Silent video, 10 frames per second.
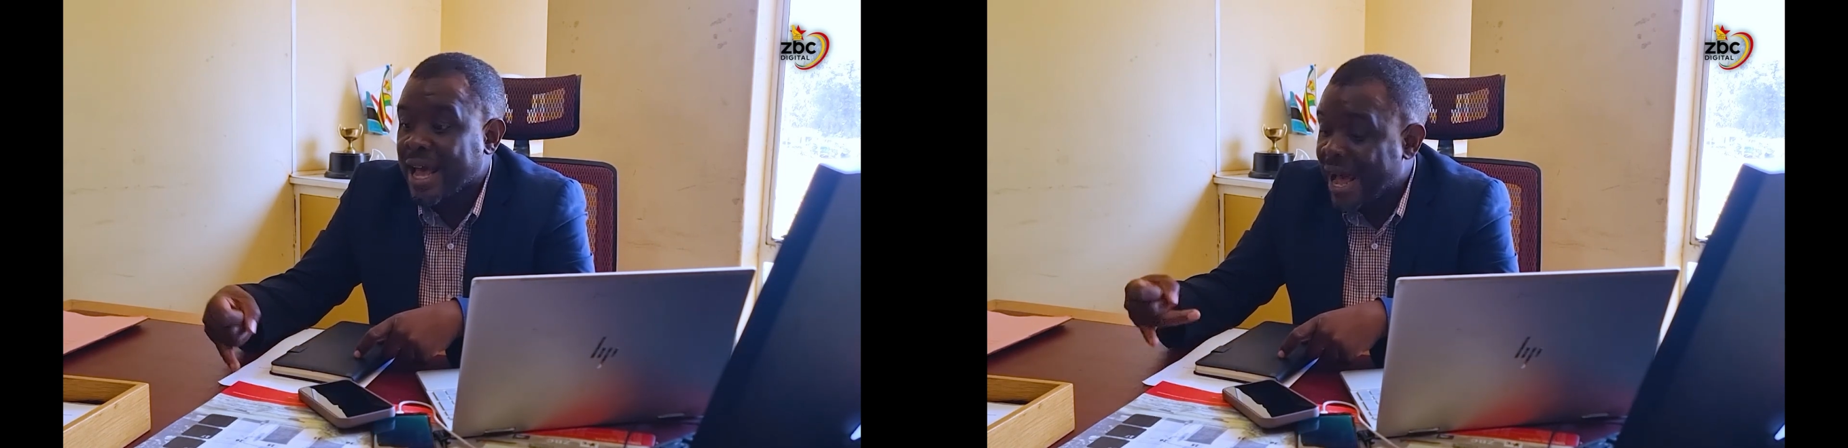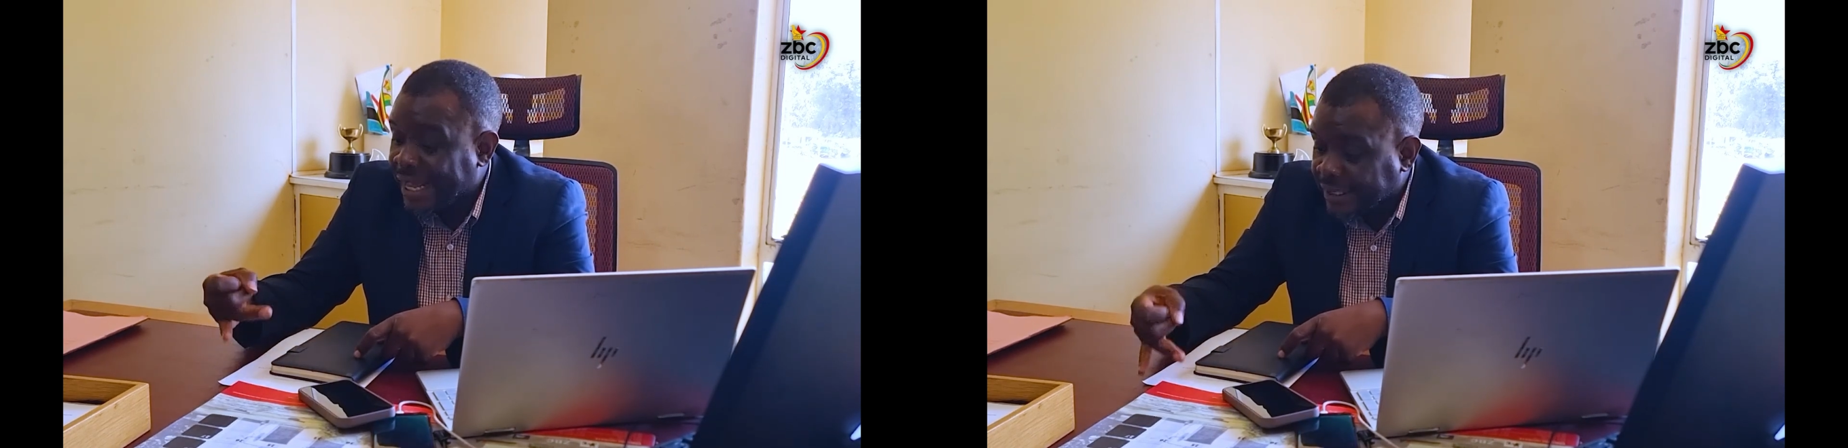
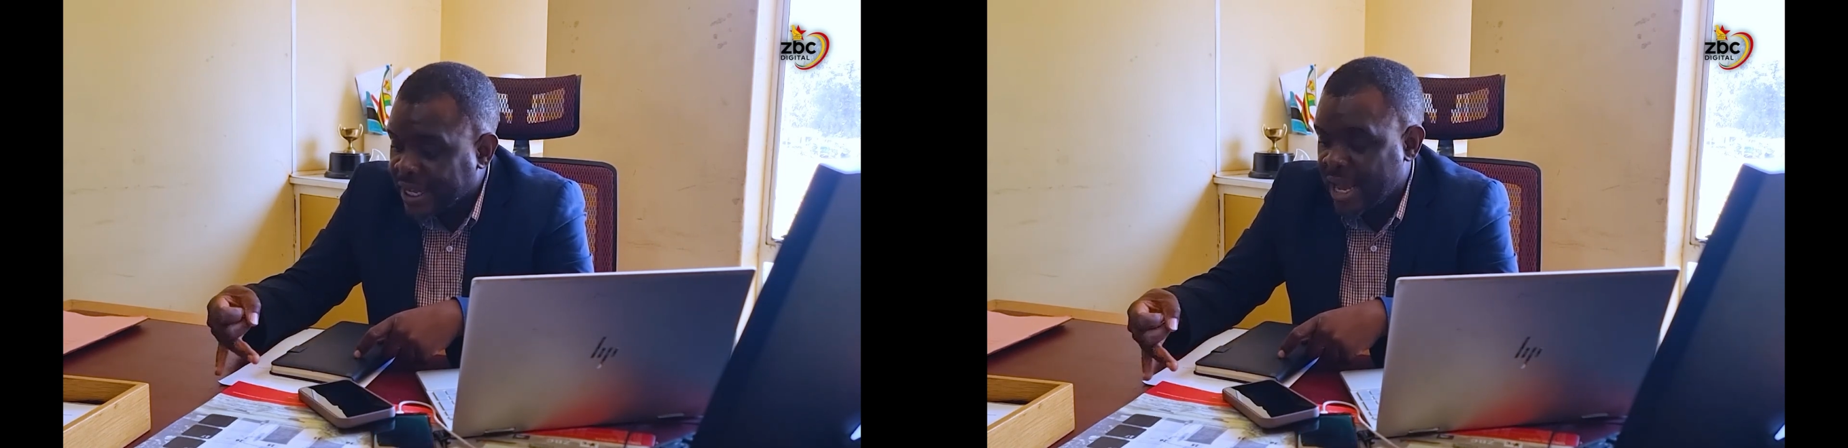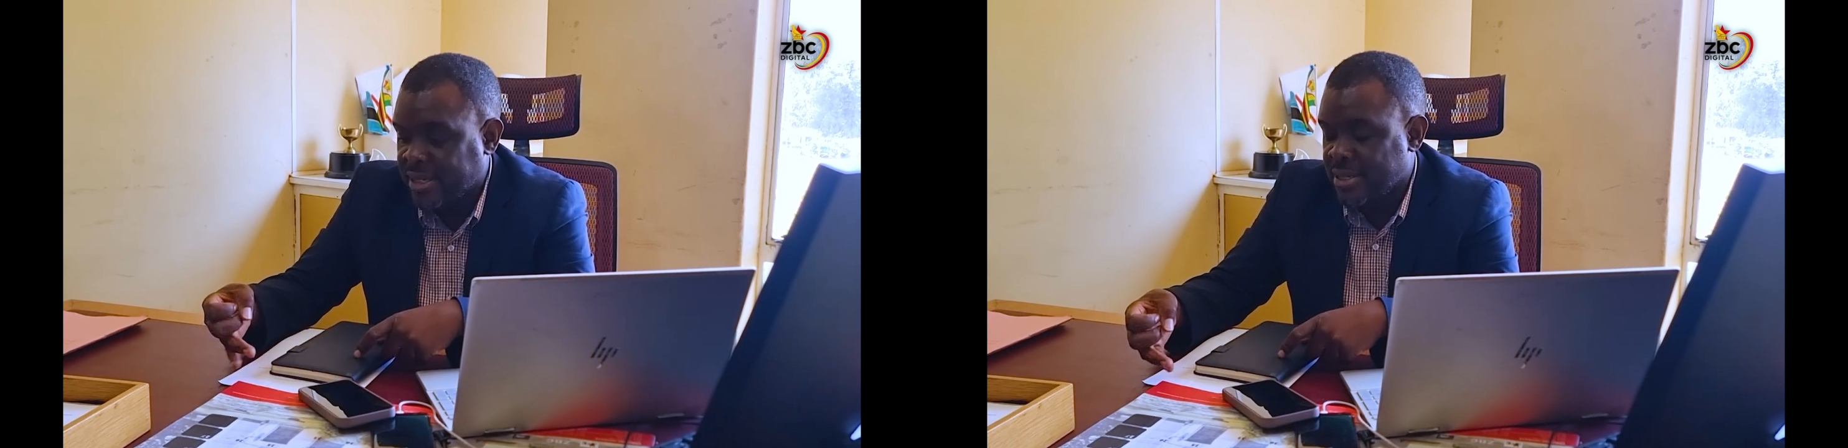Other
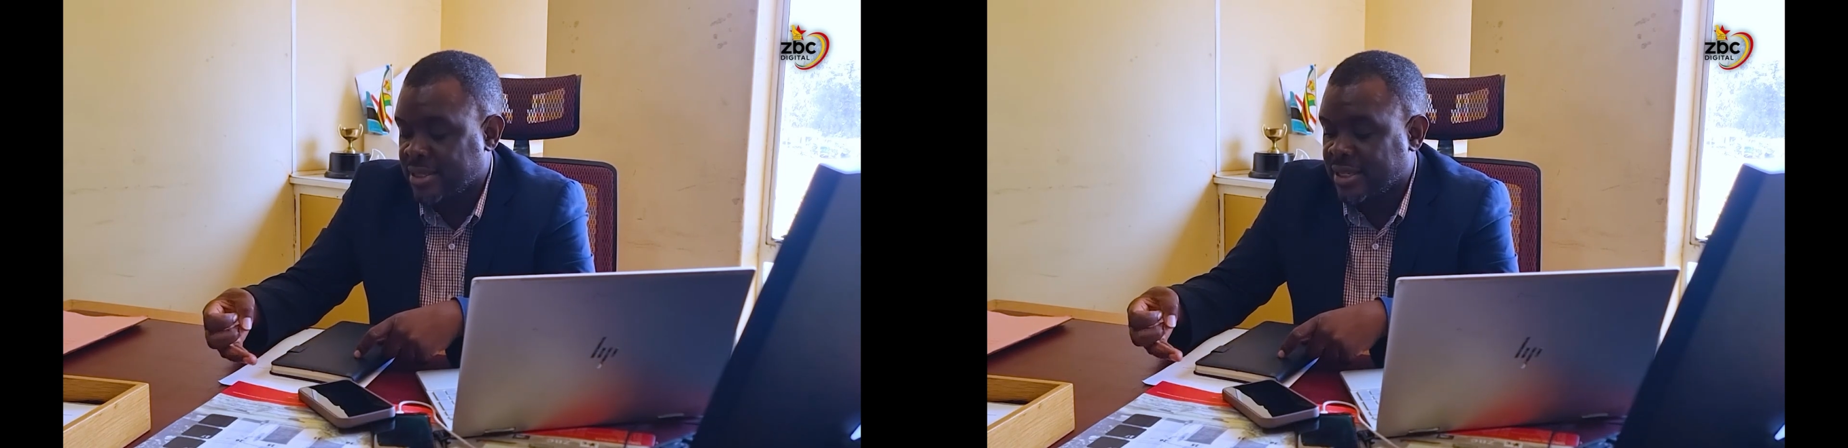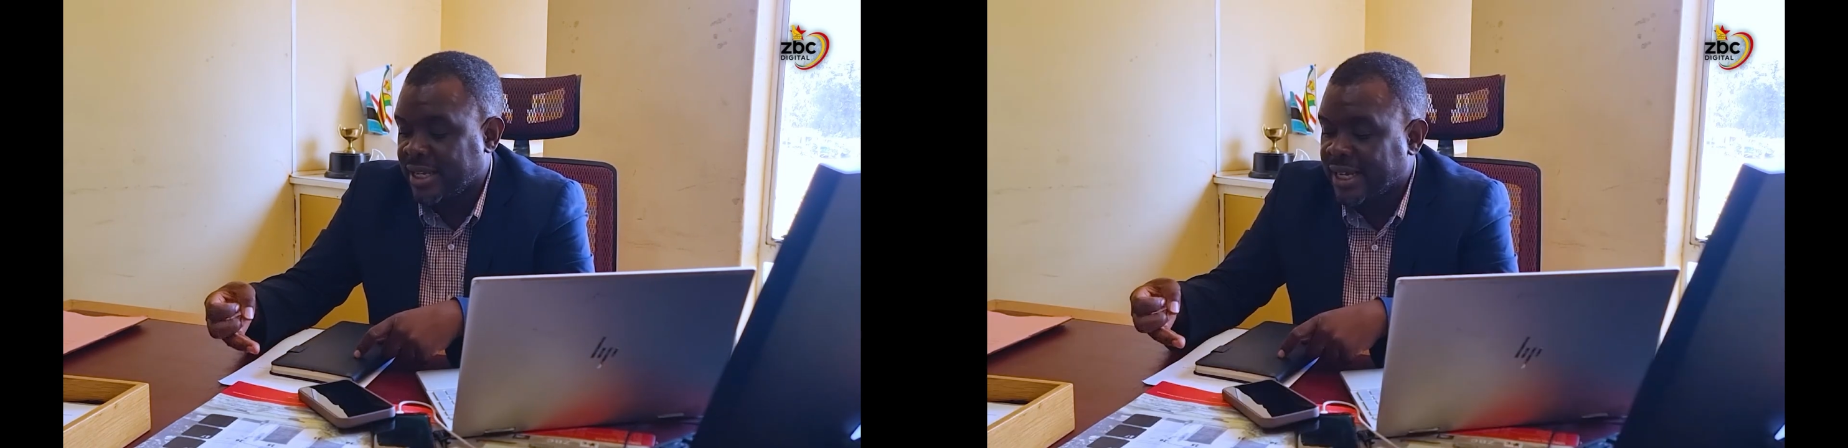artists like